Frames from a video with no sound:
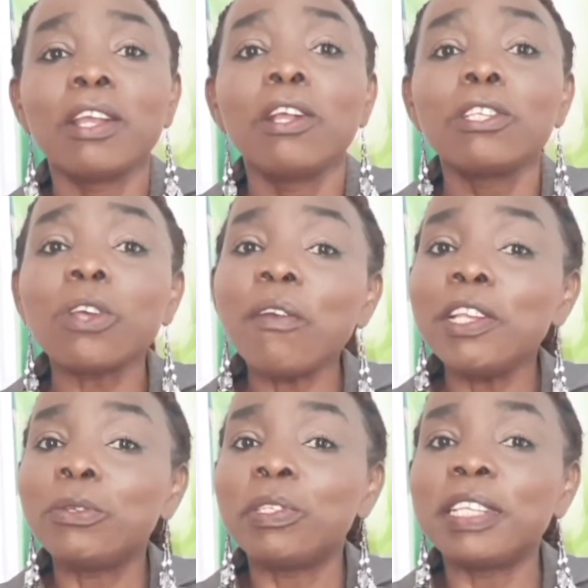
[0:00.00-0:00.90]
Sorry
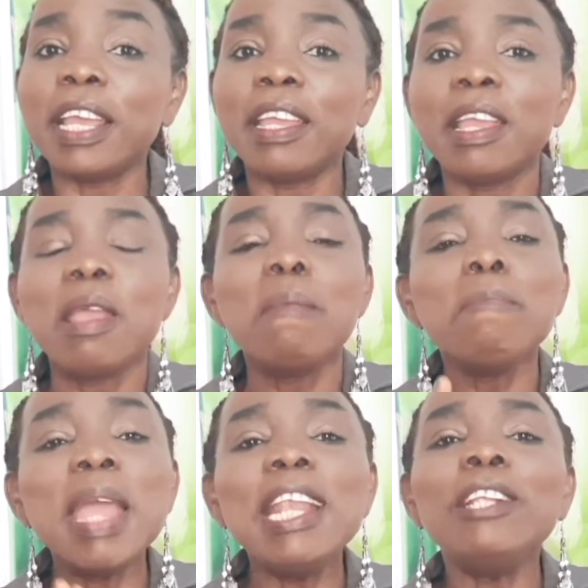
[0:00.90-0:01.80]
to say,
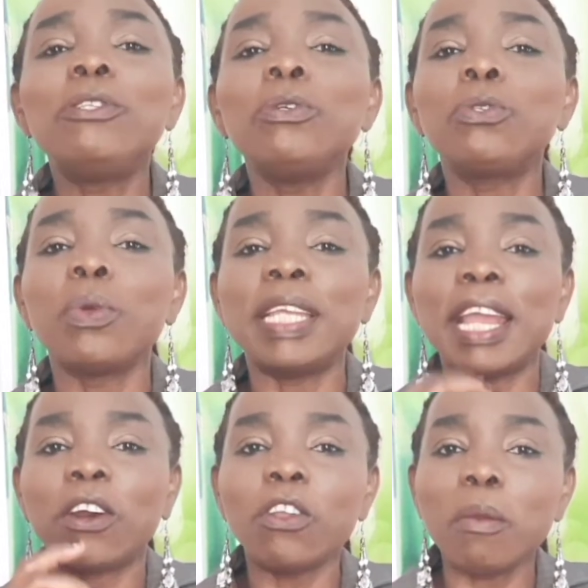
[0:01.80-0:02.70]
mainly due to the
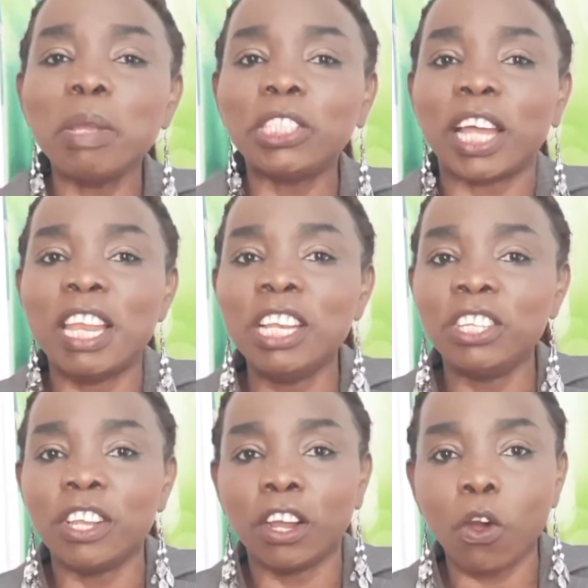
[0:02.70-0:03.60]
economic challenge
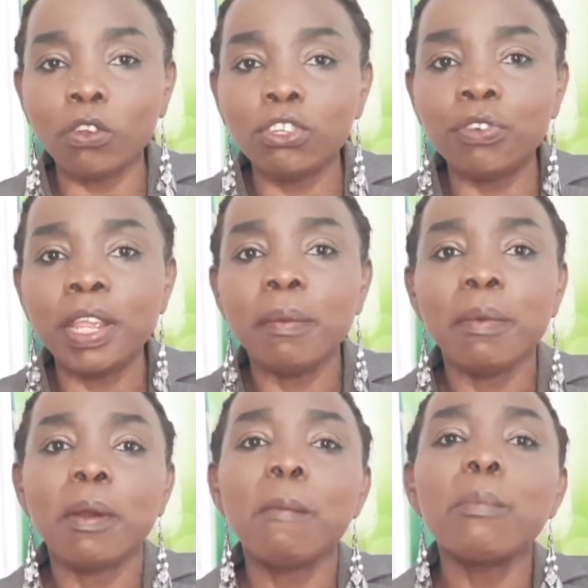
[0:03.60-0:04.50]
in the country,
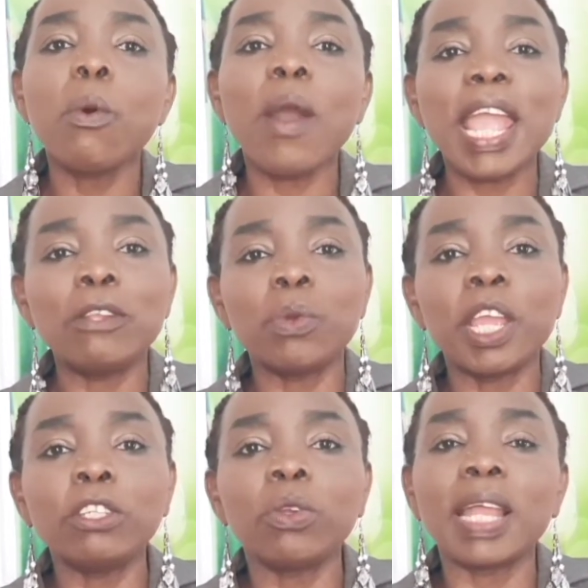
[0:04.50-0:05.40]
poor
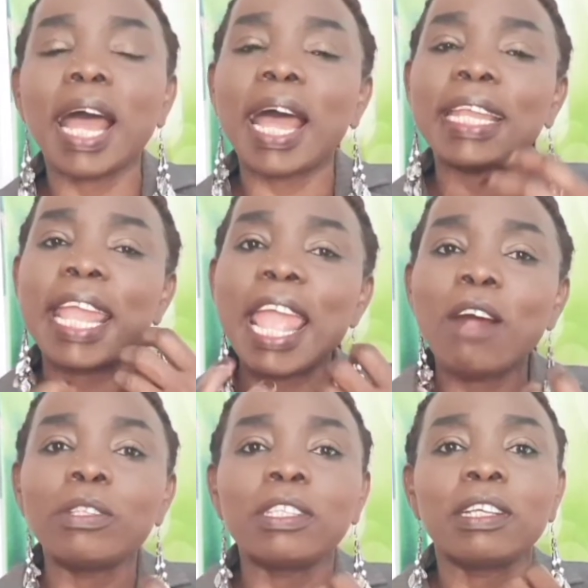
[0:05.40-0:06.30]
educational and
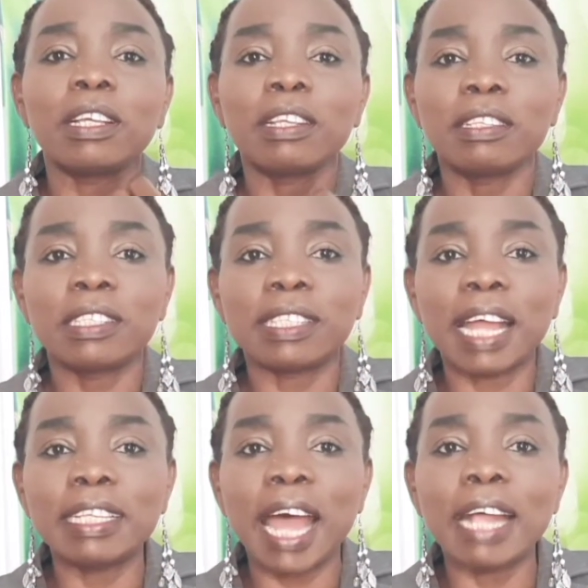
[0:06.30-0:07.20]
health
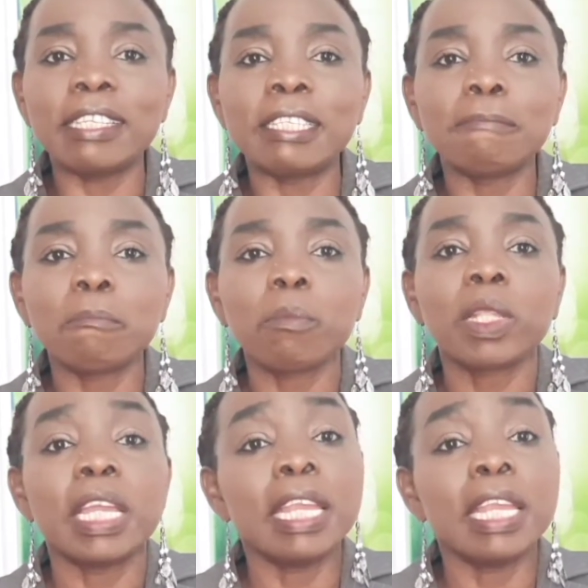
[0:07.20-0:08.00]
standards in